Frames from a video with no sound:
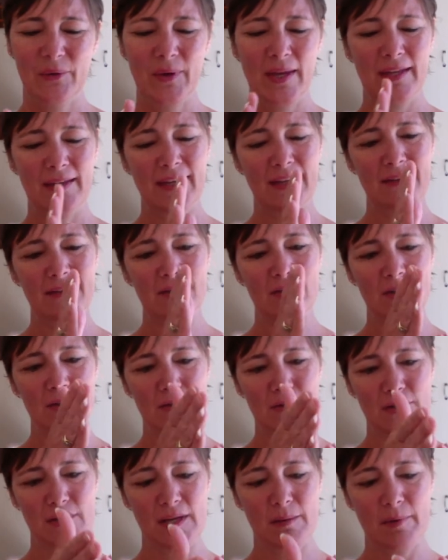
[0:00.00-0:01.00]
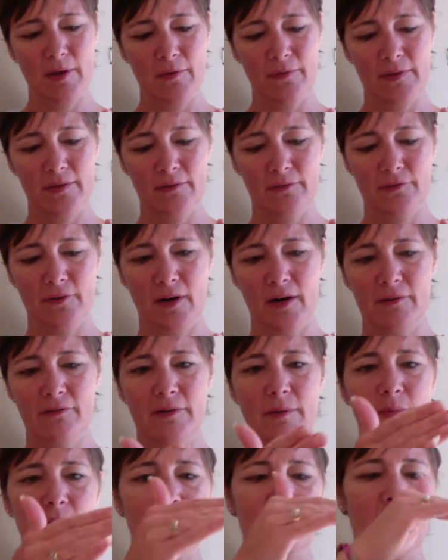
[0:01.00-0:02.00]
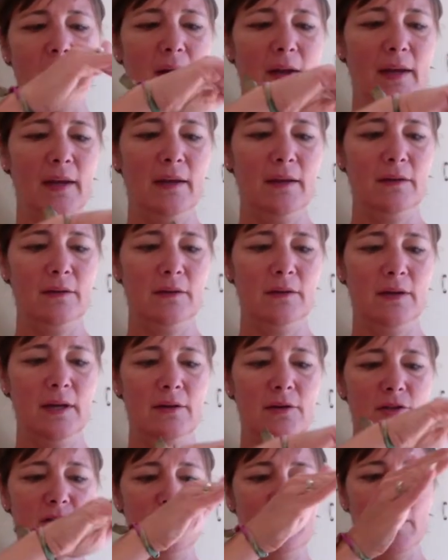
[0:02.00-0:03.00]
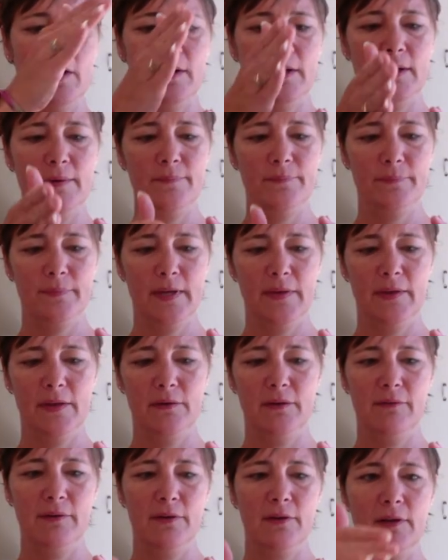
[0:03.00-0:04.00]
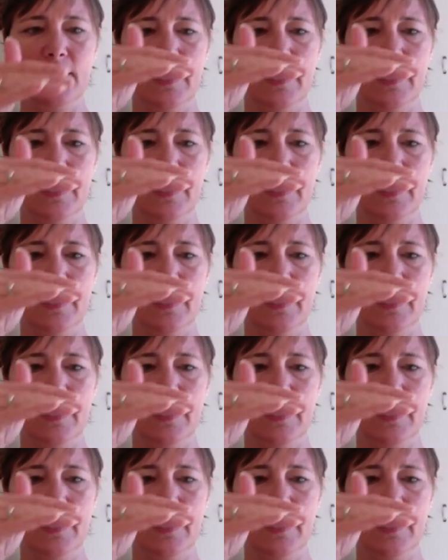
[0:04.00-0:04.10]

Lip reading: it's usually about this far from your body, your energy body, and then you have other